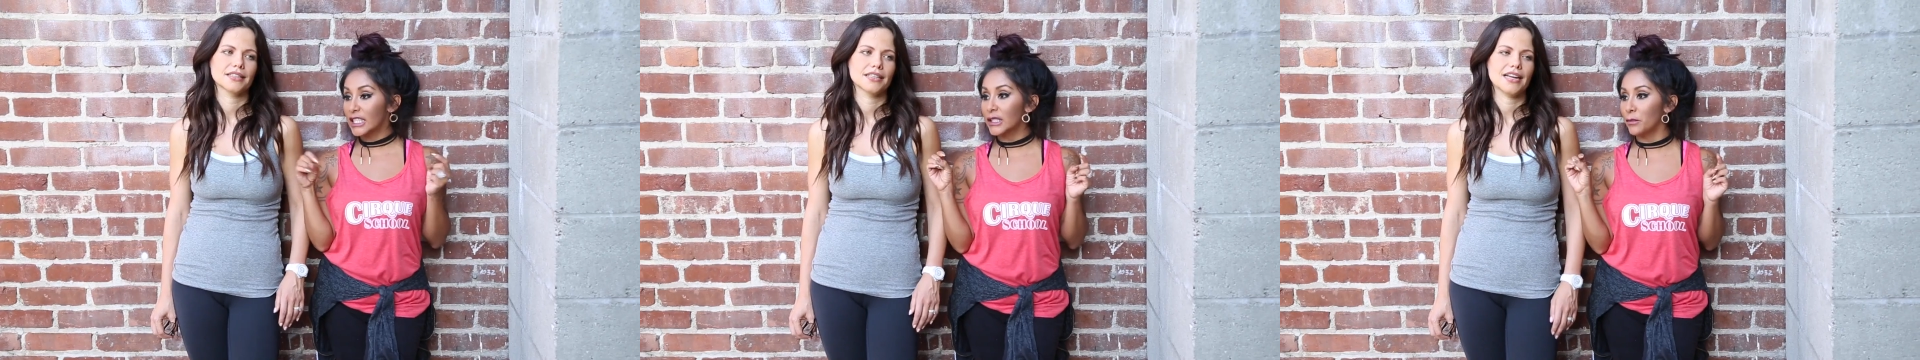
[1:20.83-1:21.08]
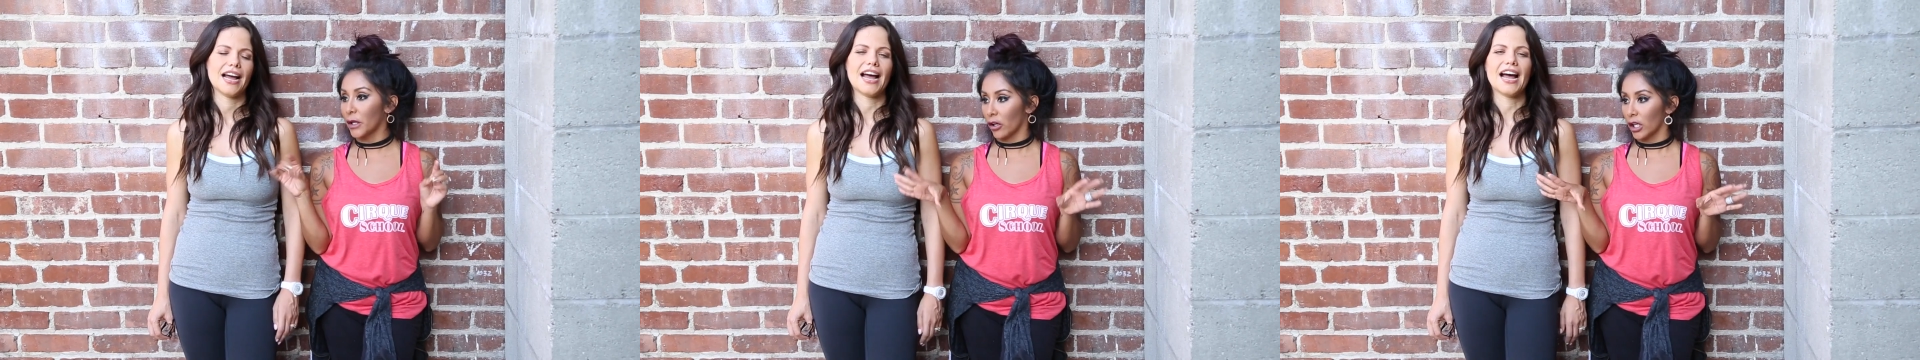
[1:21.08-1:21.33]

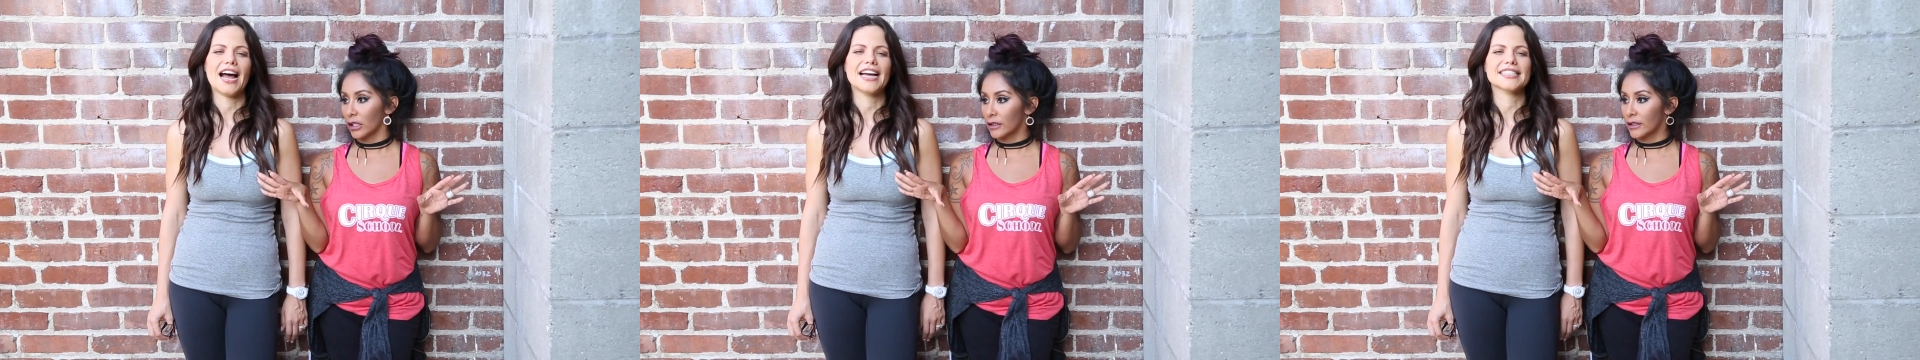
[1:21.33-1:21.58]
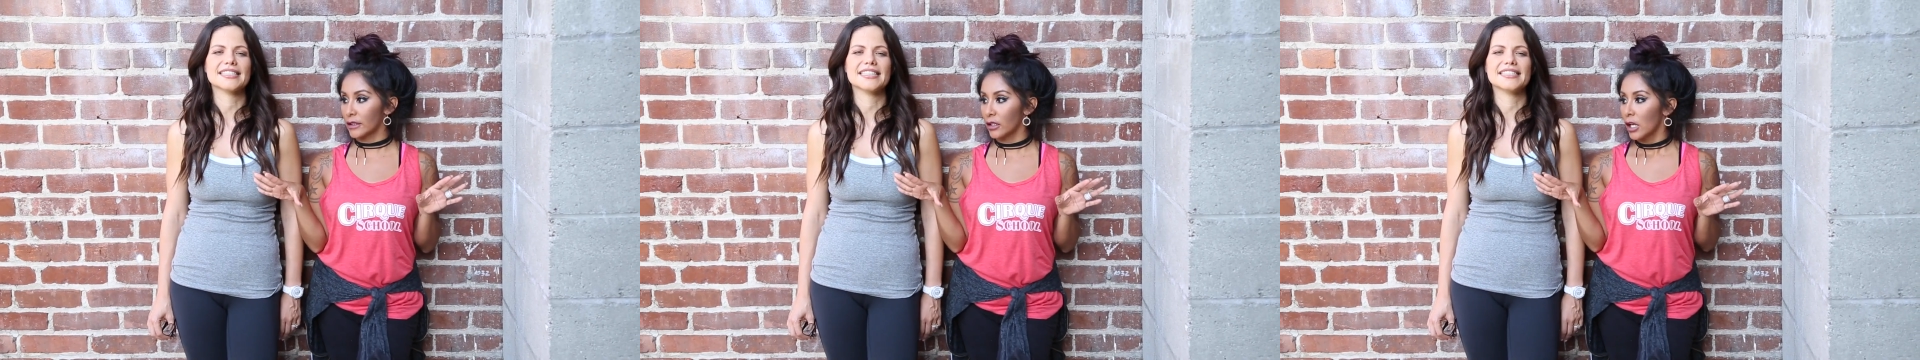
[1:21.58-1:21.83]
Speaker 1: spirits. I
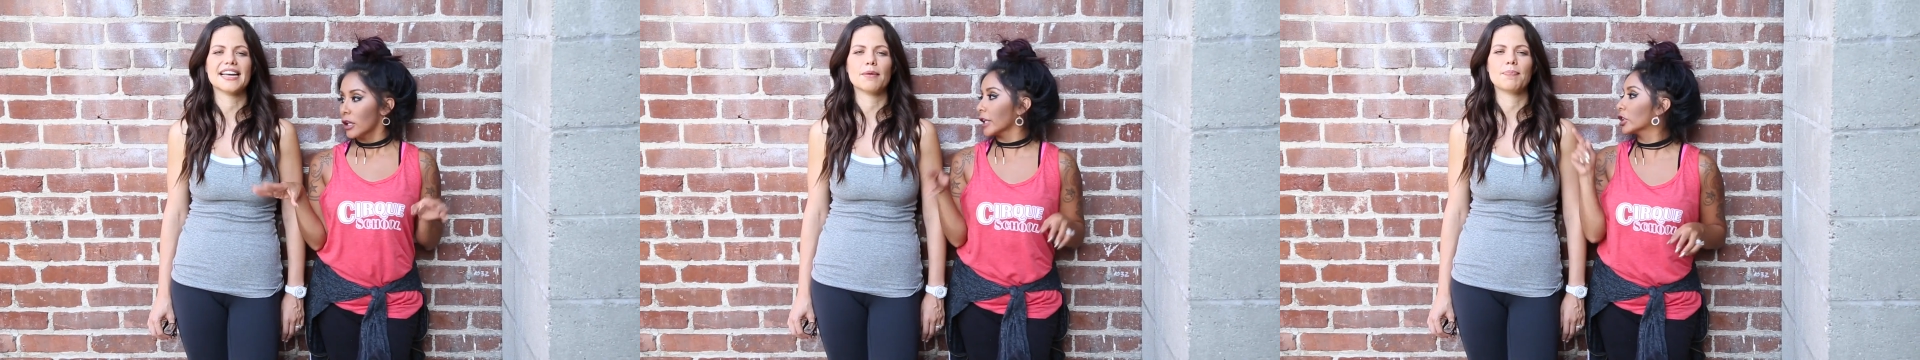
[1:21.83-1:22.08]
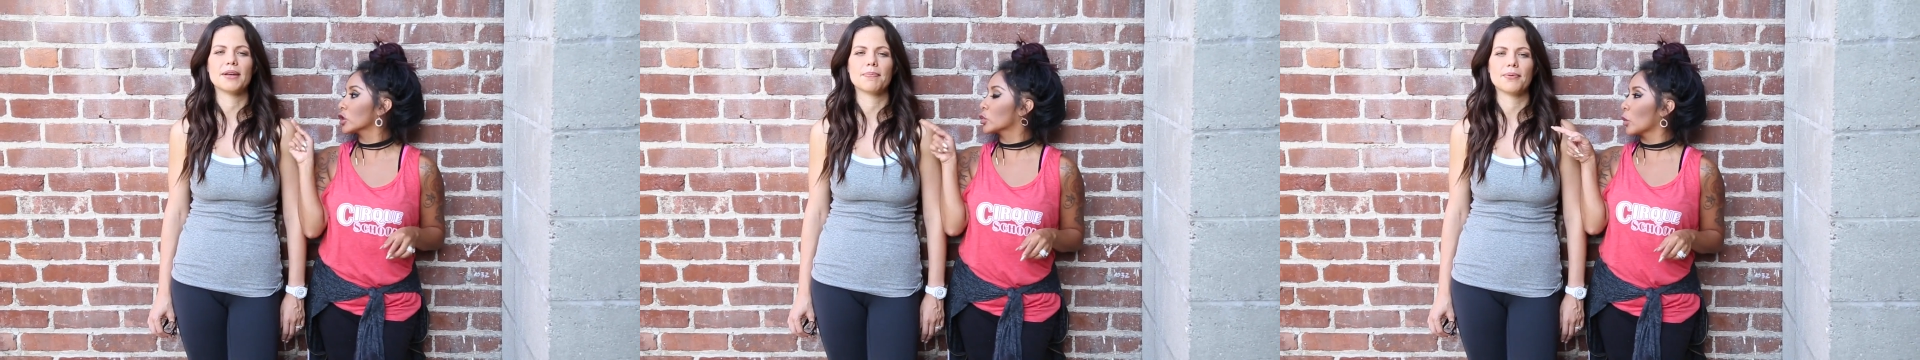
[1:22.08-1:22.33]
see death. Like
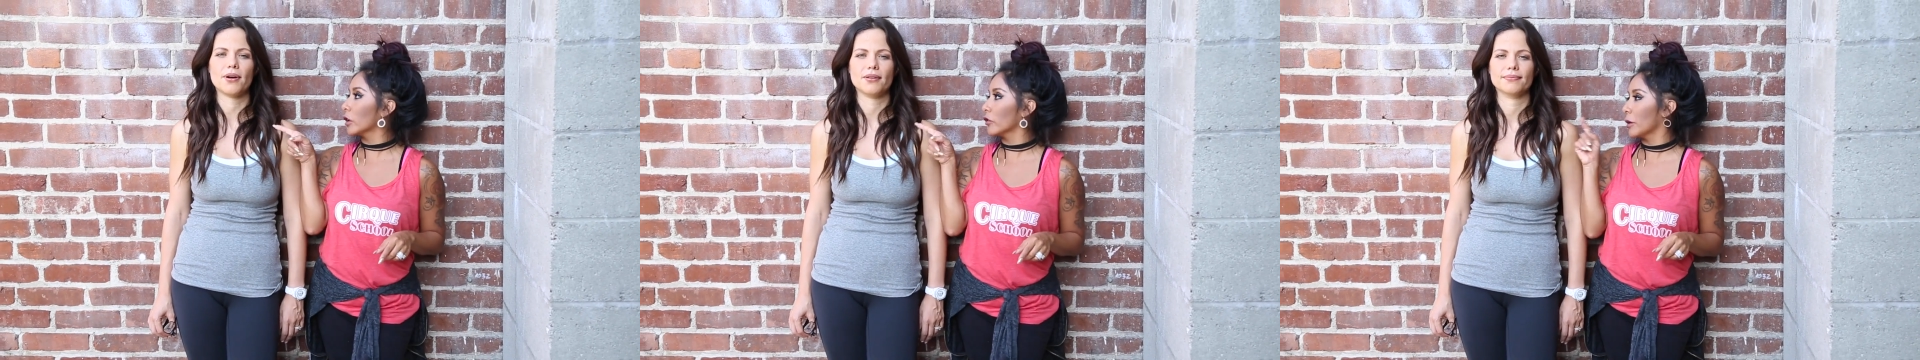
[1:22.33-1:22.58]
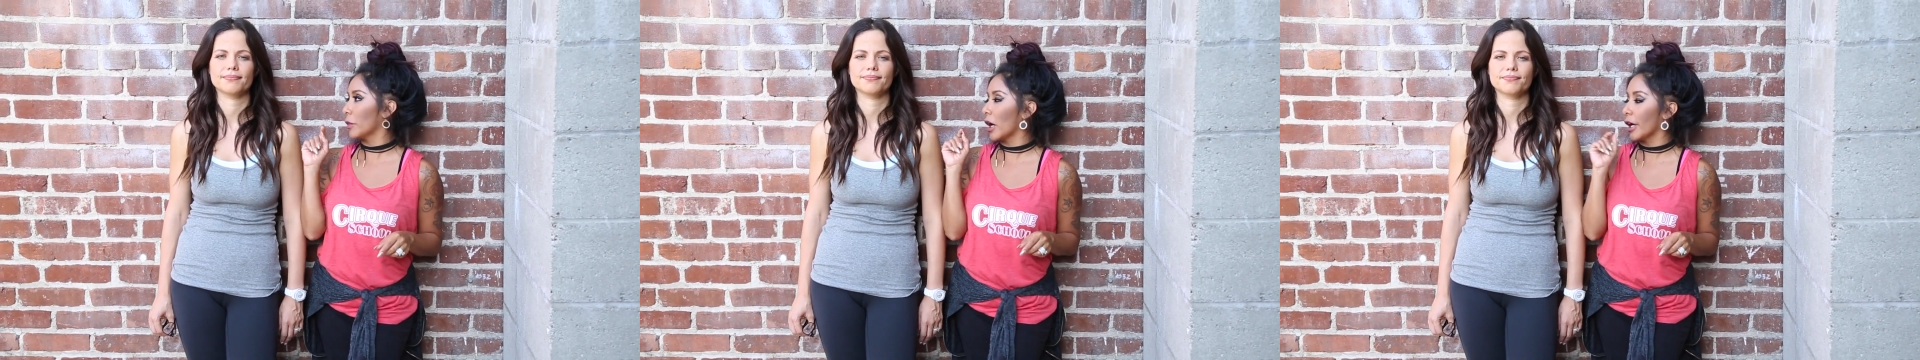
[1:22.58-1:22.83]
there's one right
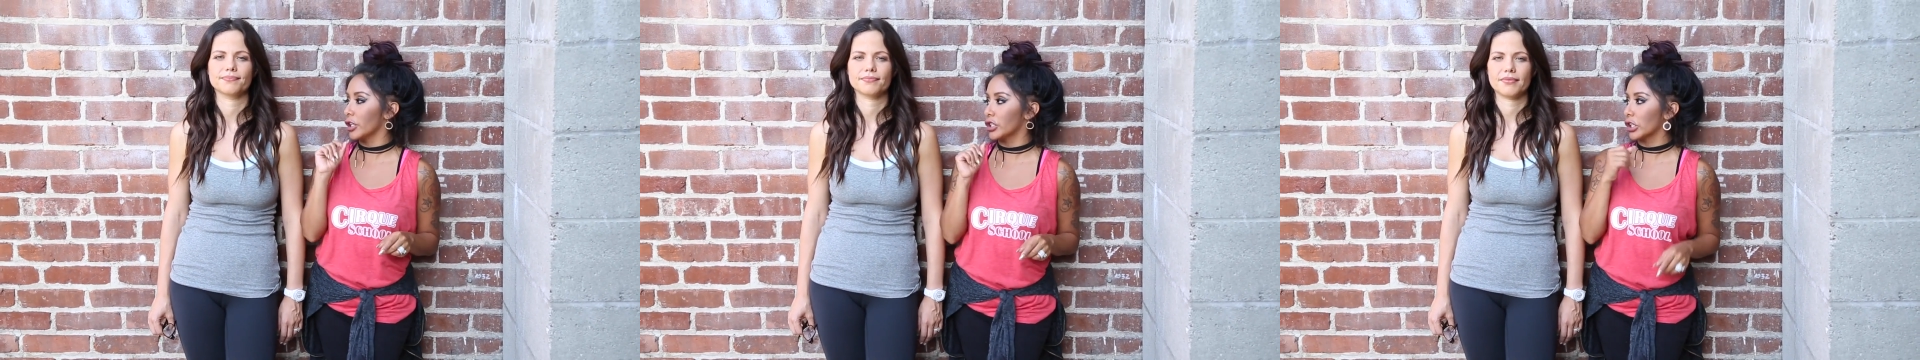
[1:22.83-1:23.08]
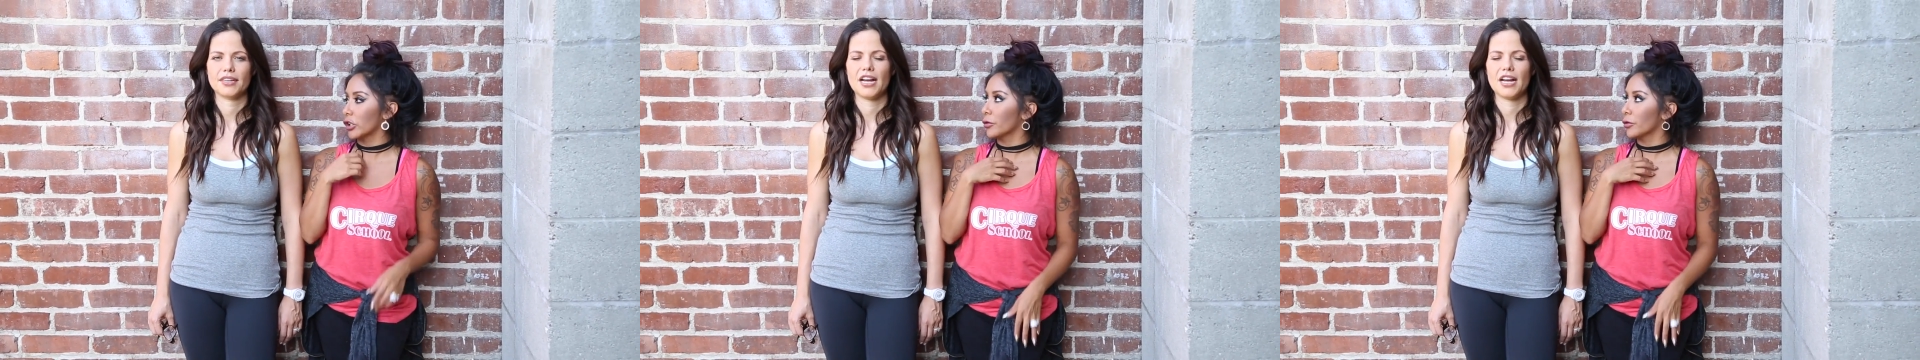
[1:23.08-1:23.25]
behind you.